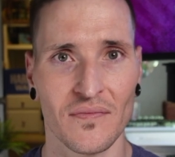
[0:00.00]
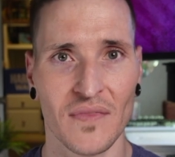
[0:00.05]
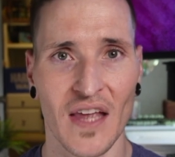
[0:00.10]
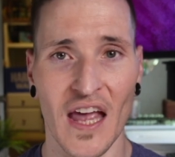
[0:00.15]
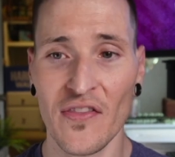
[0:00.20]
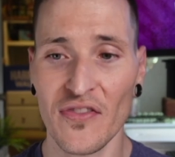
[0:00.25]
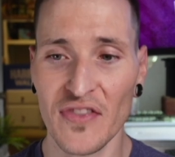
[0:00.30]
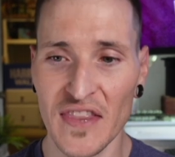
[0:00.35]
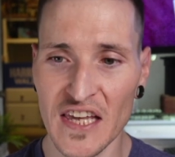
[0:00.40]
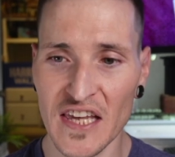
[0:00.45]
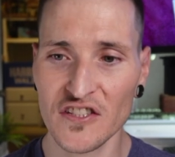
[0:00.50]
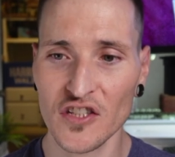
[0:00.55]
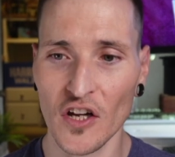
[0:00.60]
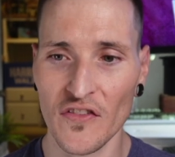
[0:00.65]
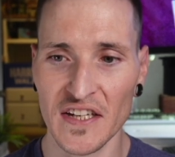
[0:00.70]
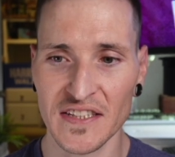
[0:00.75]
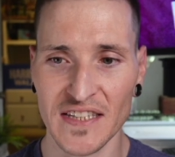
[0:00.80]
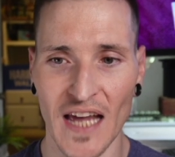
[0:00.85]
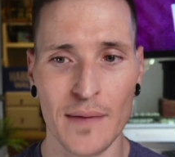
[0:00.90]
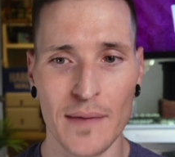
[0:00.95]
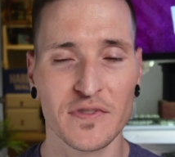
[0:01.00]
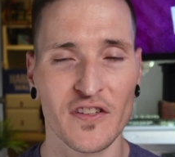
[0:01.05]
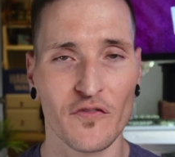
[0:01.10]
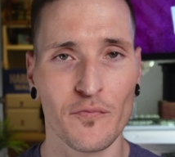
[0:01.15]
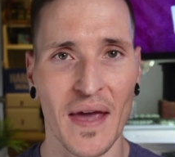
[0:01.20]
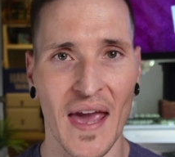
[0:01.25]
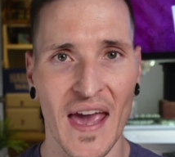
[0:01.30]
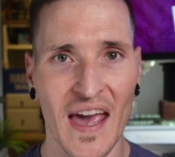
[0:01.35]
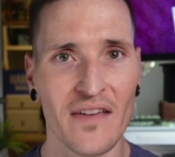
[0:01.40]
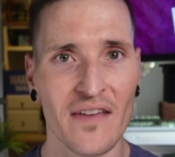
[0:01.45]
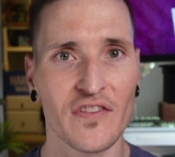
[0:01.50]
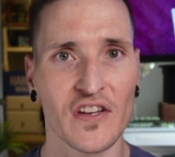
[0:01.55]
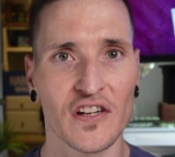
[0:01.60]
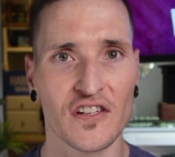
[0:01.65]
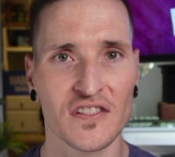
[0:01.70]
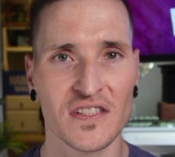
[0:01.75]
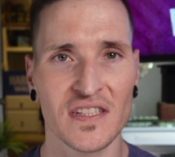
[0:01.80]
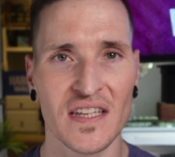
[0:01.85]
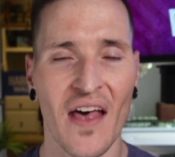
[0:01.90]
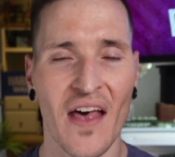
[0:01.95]
And these are the types of
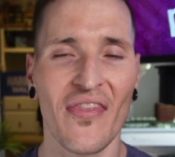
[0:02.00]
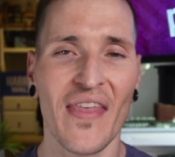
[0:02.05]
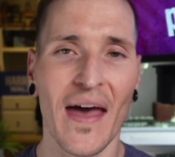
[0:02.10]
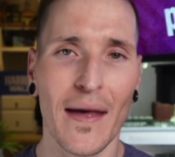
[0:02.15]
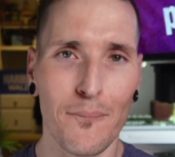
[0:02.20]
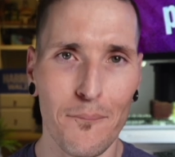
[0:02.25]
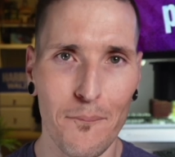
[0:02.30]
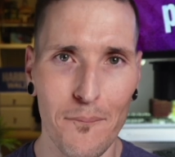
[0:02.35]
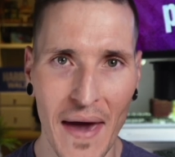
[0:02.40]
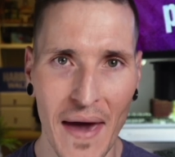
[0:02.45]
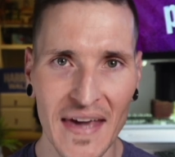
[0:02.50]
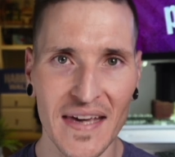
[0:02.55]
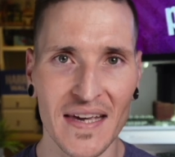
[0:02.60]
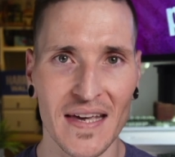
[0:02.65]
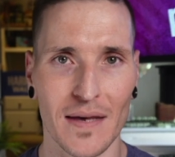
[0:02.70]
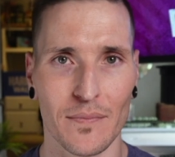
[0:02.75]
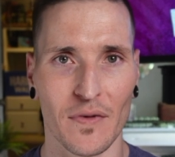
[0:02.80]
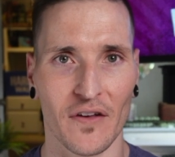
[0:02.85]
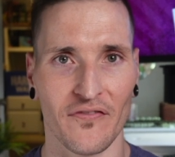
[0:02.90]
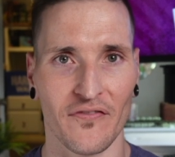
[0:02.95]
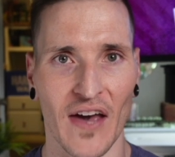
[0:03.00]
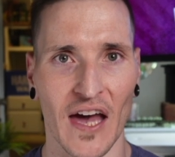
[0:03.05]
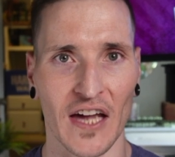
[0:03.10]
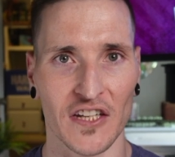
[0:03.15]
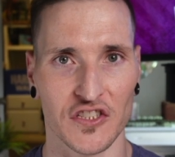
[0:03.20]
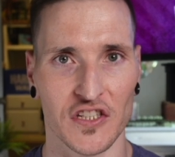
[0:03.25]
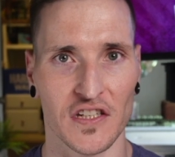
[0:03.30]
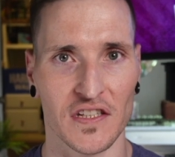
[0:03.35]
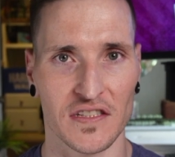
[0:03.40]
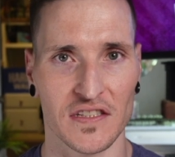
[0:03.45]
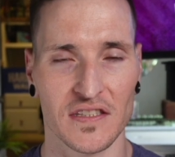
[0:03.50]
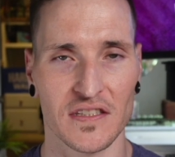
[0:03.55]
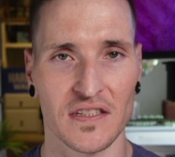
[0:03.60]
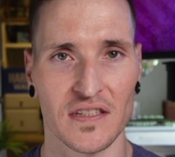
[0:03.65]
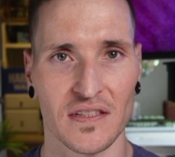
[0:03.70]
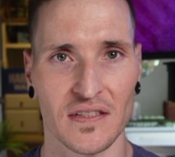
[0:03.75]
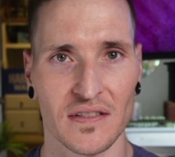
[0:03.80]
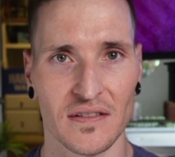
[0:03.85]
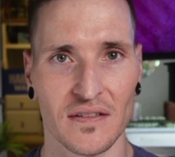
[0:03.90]
behaviors that make him a fascist.